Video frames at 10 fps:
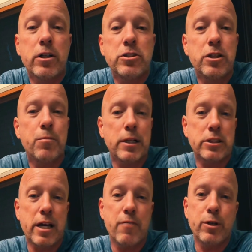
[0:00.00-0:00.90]
wow, how good she
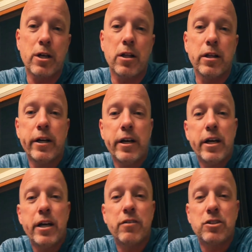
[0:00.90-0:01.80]
must have with all,
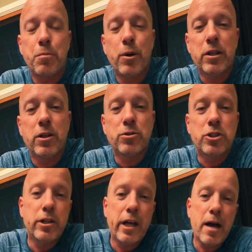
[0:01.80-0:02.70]
if she put in
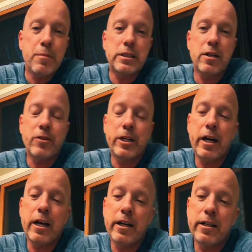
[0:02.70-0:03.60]
those good habits
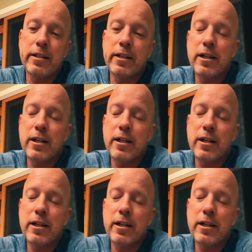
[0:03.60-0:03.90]
every day.